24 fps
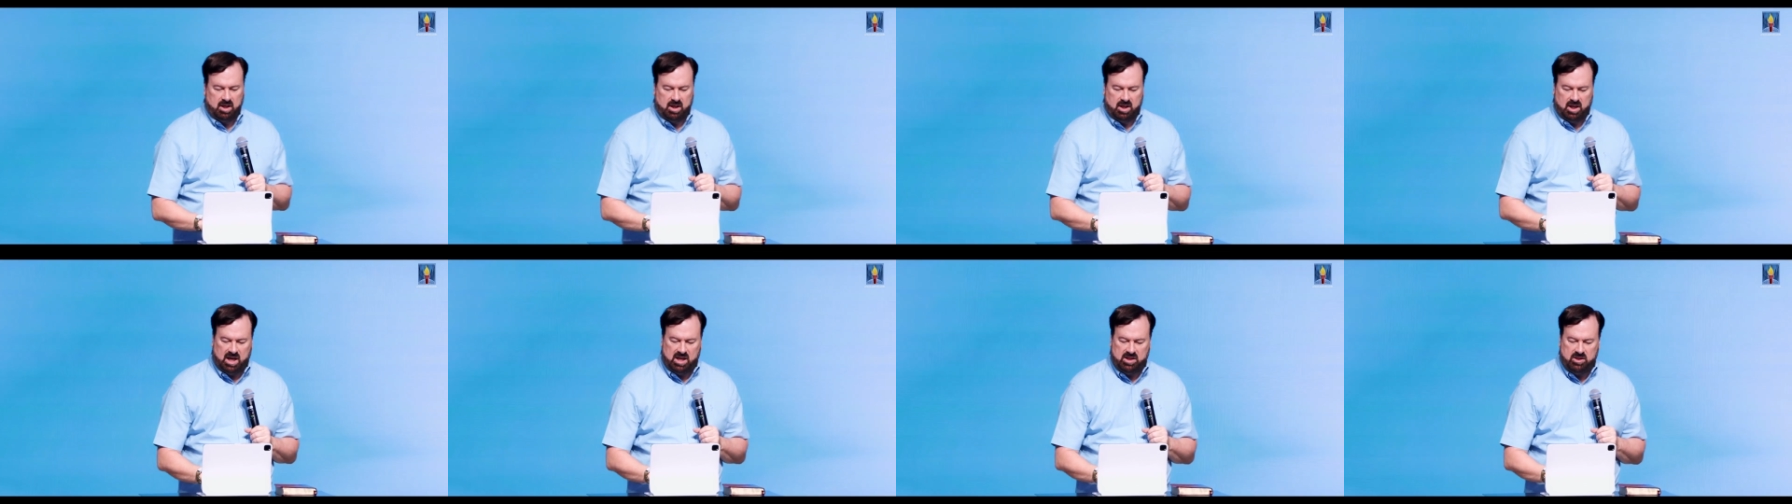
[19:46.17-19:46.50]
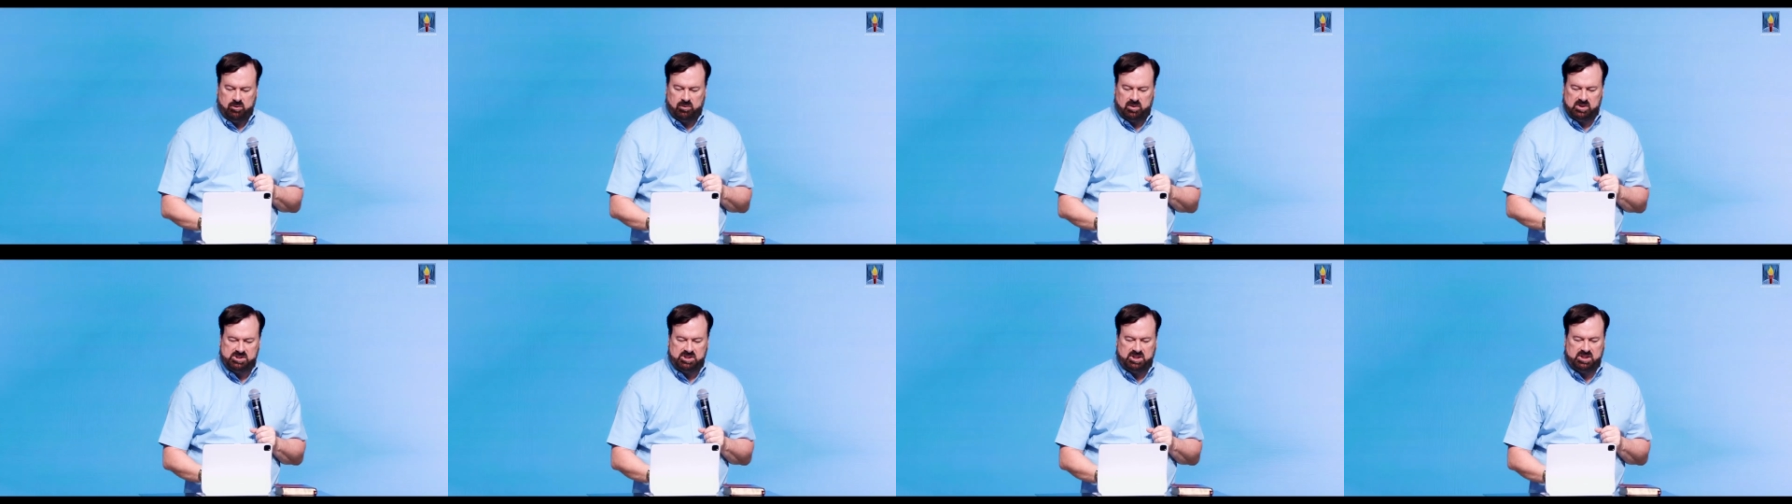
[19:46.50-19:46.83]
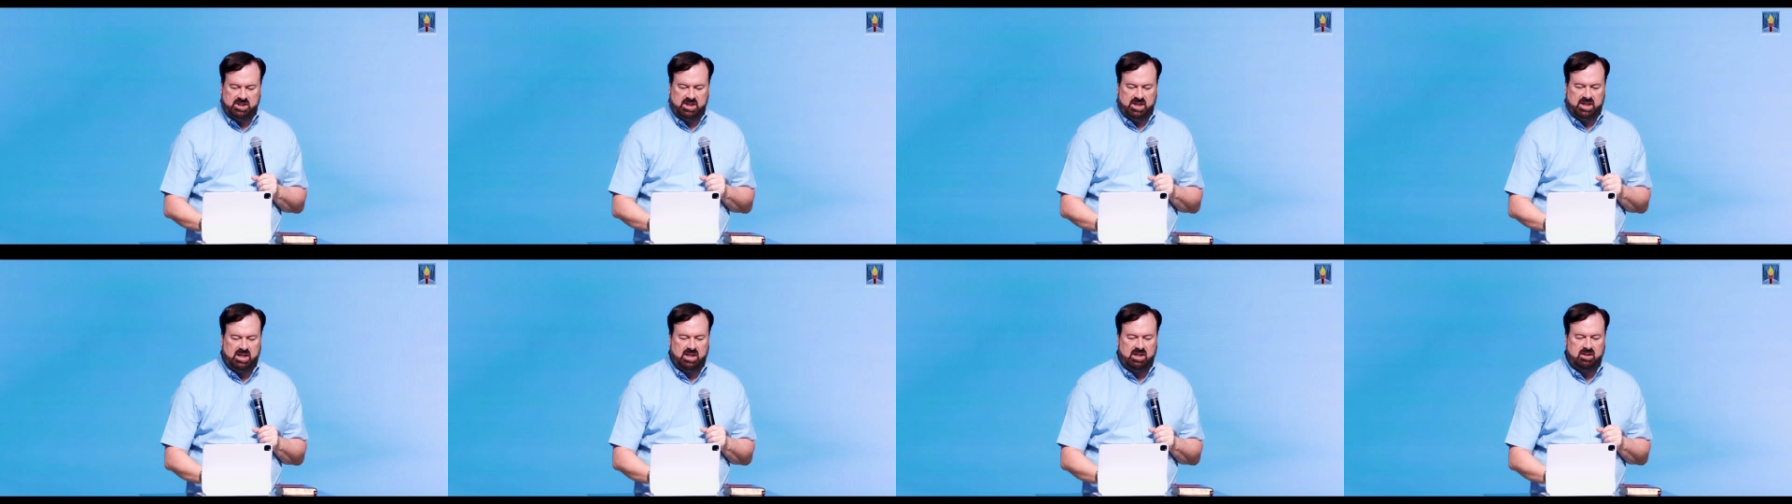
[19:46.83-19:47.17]
And there isn't
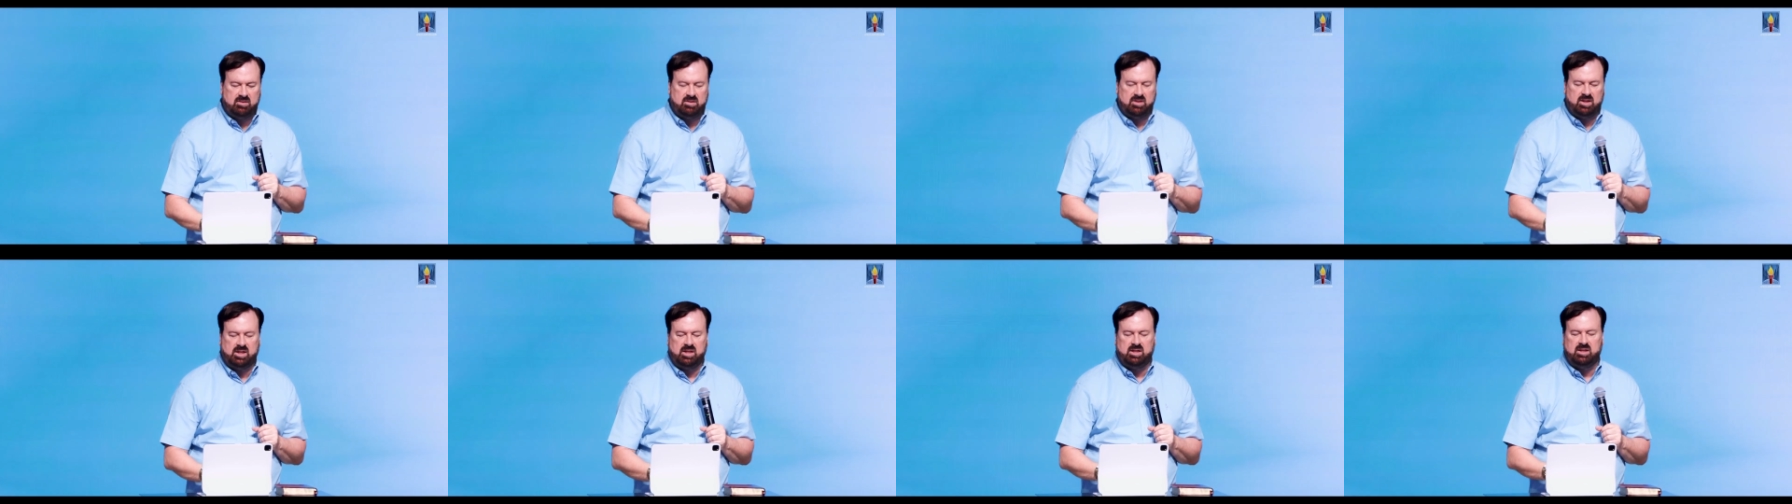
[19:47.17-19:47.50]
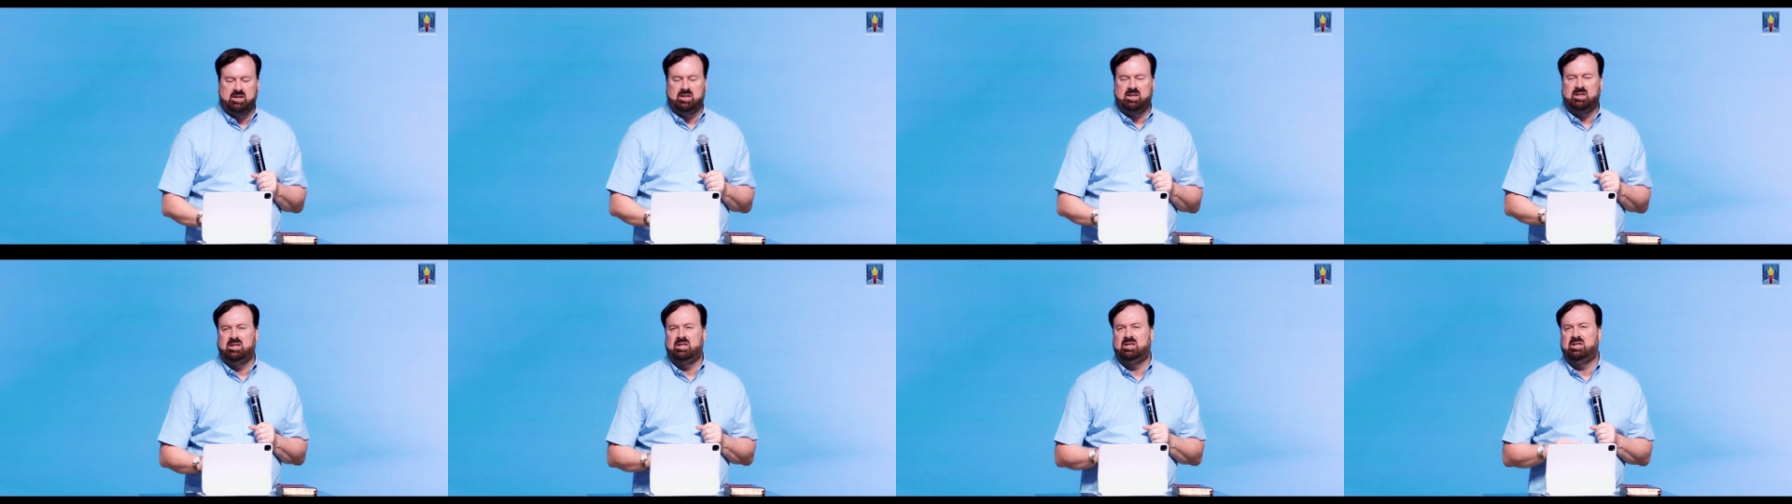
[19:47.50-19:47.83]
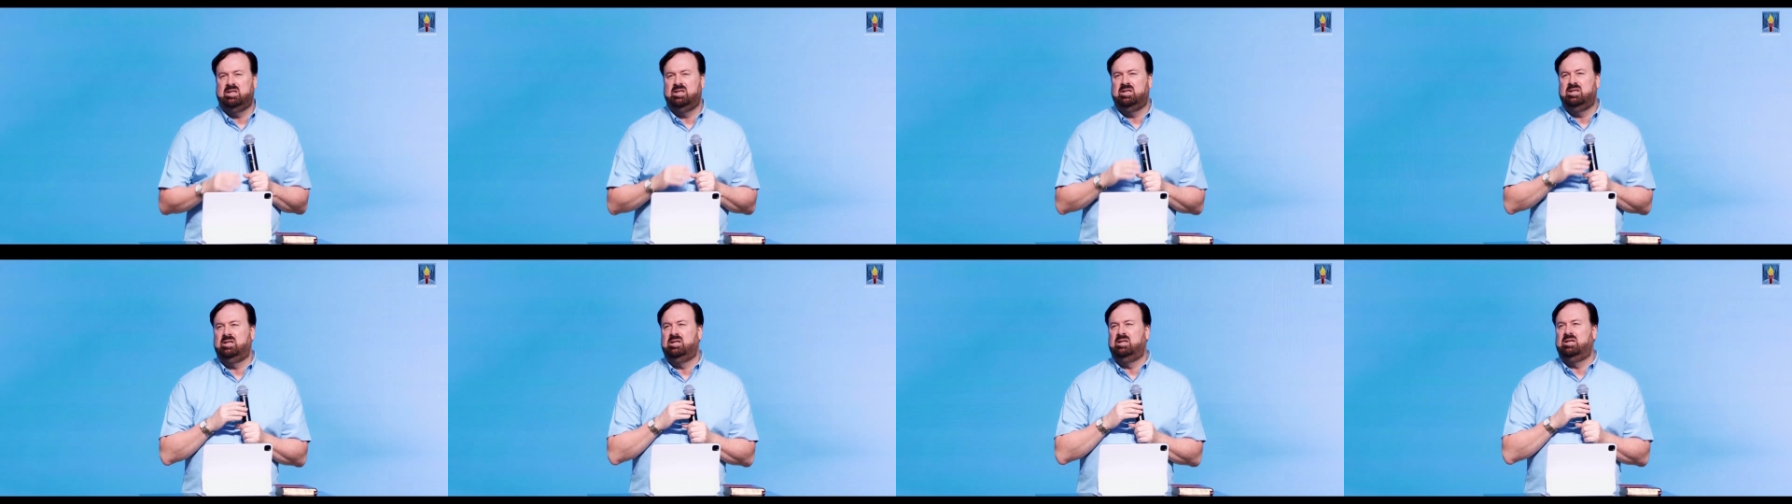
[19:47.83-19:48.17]
anything
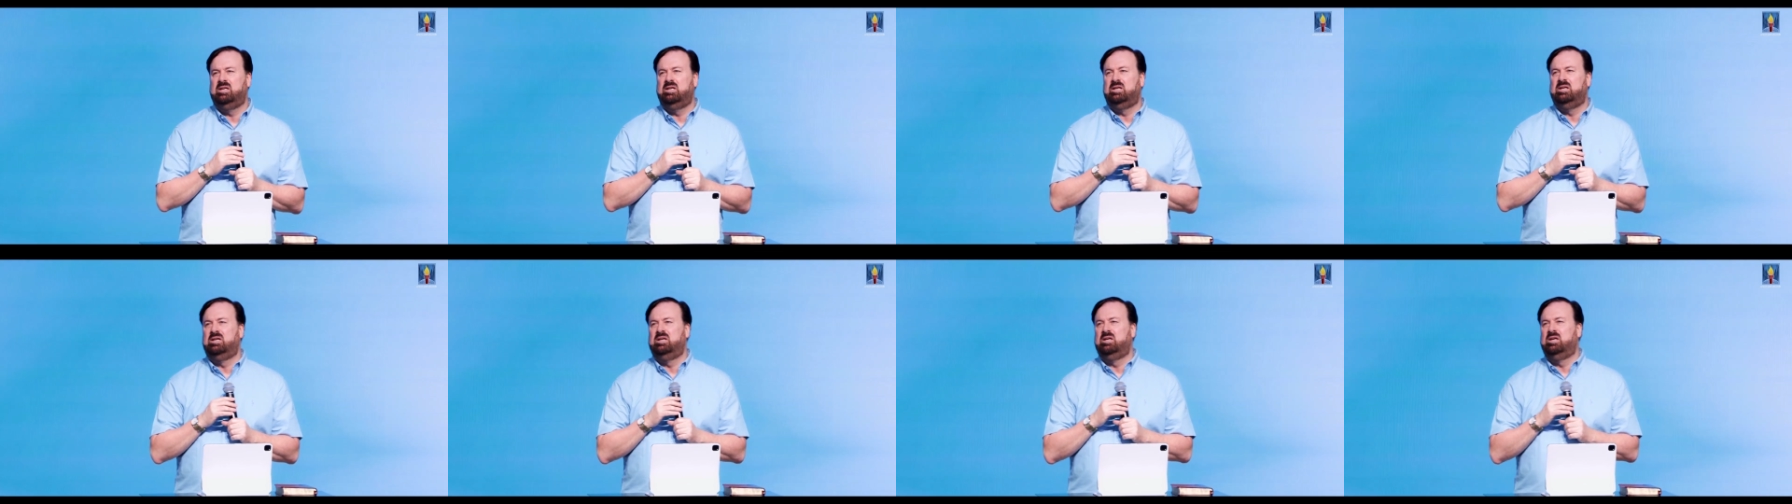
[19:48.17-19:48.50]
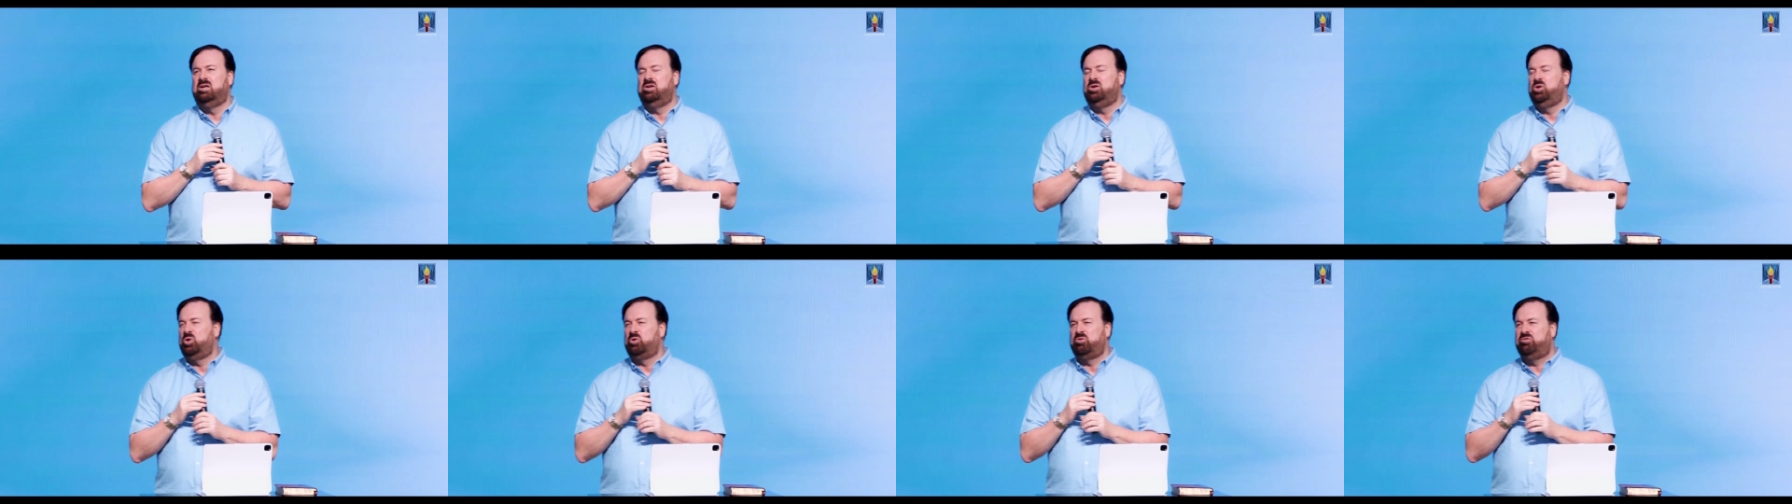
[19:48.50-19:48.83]
your